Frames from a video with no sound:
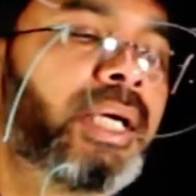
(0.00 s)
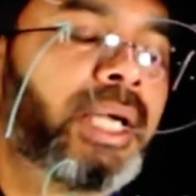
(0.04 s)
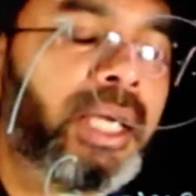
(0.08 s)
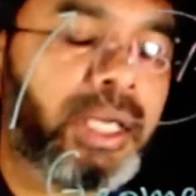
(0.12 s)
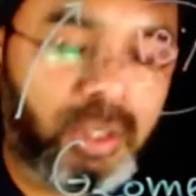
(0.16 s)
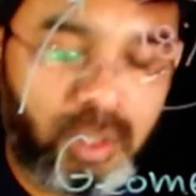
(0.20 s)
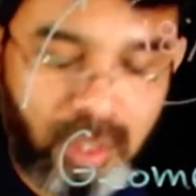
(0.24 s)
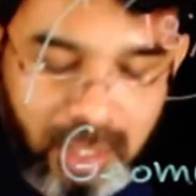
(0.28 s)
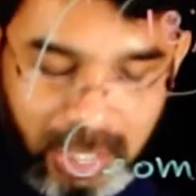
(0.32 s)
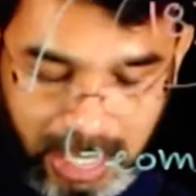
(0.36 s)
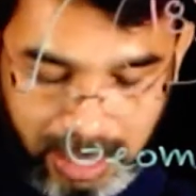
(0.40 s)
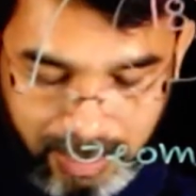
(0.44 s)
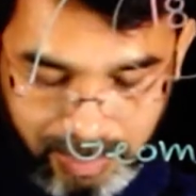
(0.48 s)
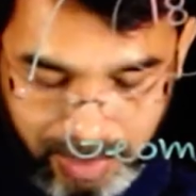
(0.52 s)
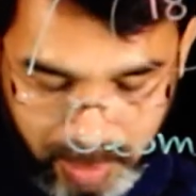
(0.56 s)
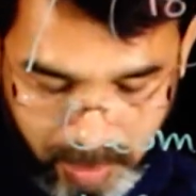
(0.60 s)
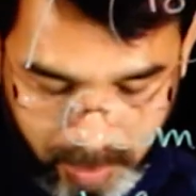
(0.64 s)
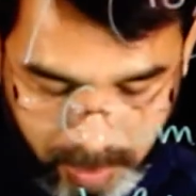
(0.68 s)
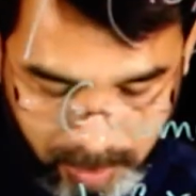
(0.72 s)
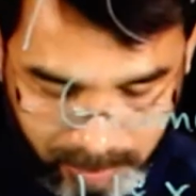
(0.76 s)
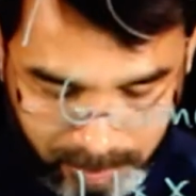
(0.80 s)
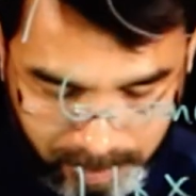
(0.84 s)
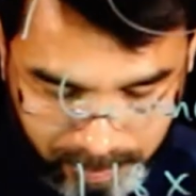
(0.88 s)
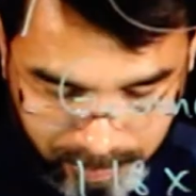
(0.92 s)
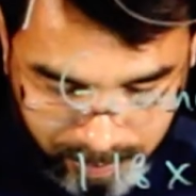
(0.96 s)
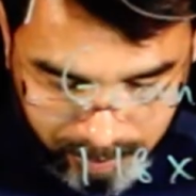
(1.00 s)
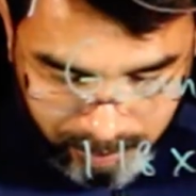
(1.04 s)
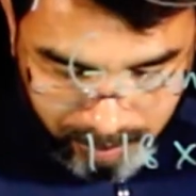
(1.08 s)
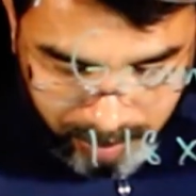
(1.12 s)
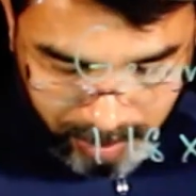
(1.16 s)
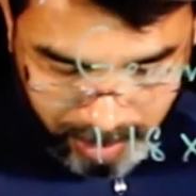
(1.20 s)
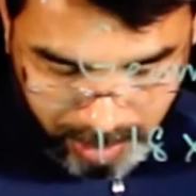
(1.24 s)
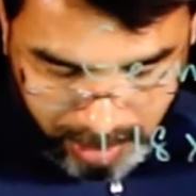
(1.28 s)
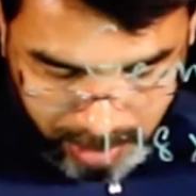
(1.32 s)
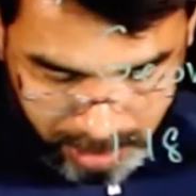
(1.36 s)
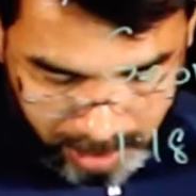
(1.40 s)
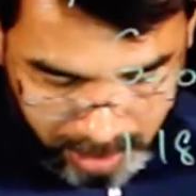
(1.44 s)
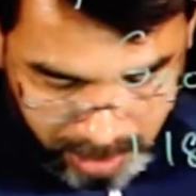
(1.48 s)
it will give you
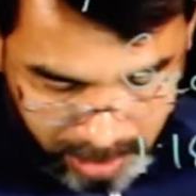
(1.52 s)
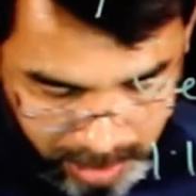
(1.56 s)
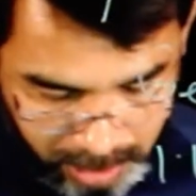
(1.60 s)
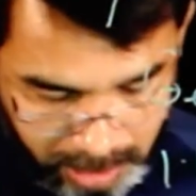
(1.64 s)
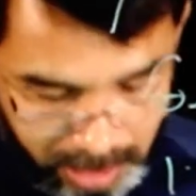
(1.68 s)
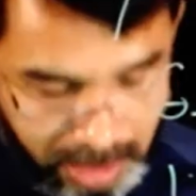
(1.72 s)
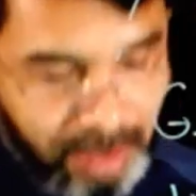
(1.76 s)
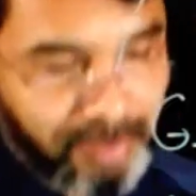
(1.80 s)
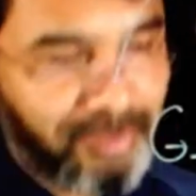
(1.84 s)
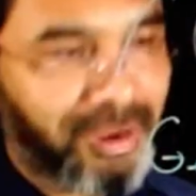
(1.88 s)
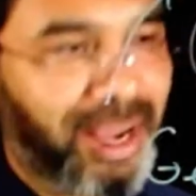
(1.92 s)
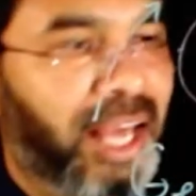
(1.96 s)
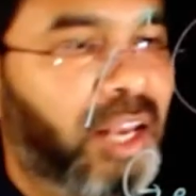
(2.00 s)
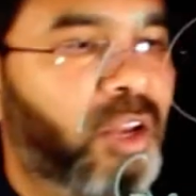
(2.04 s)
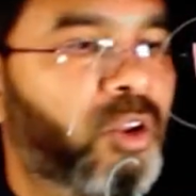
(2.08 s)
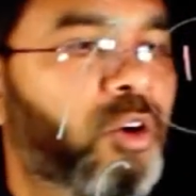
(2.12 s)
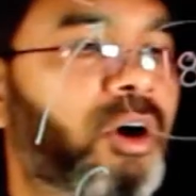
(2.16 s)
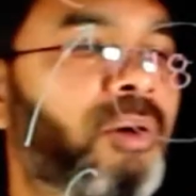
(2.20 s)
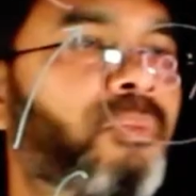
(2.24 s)
the value